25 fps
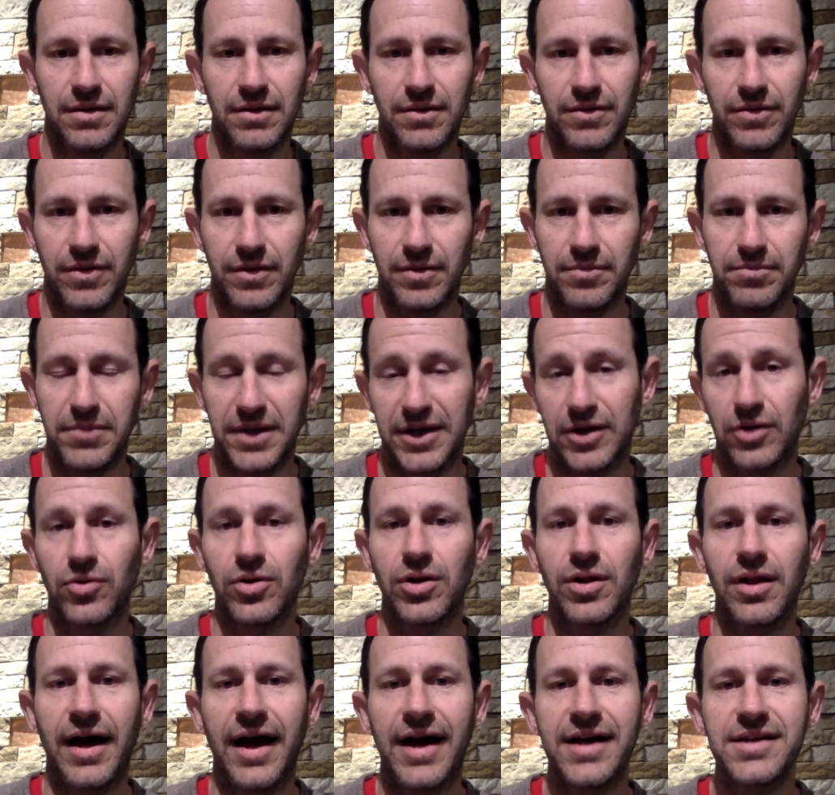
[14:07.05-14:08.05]
the middle
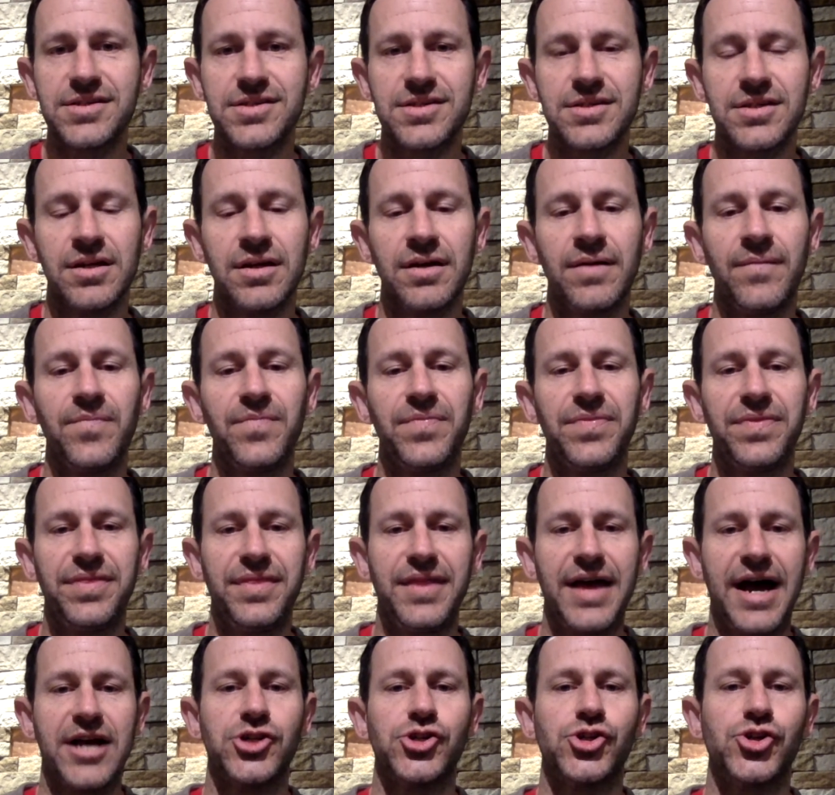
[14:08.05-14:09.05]
class,
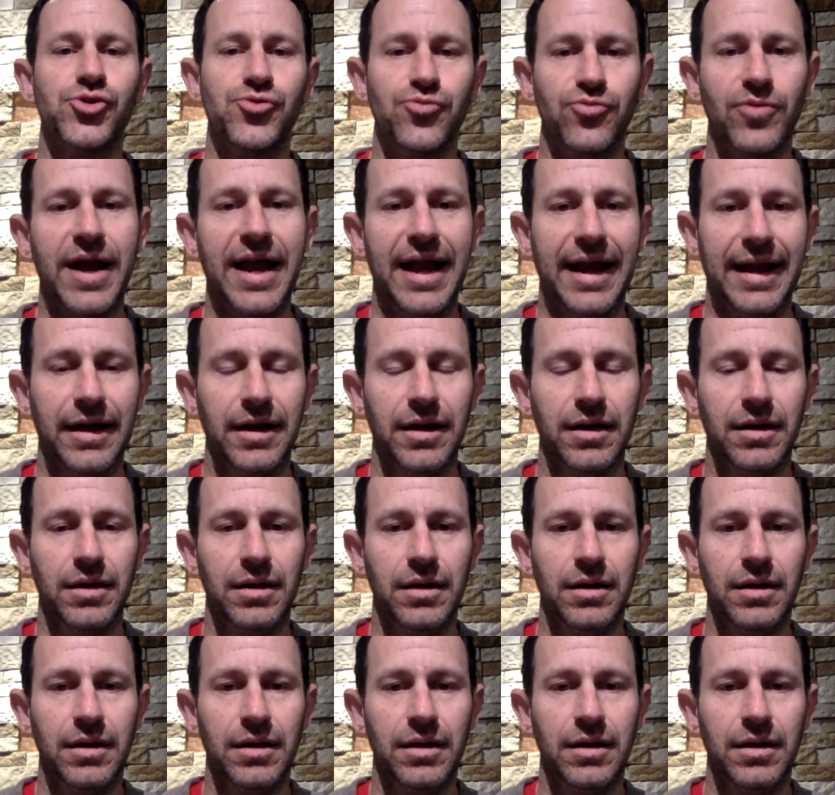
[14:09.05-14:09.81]
that shrank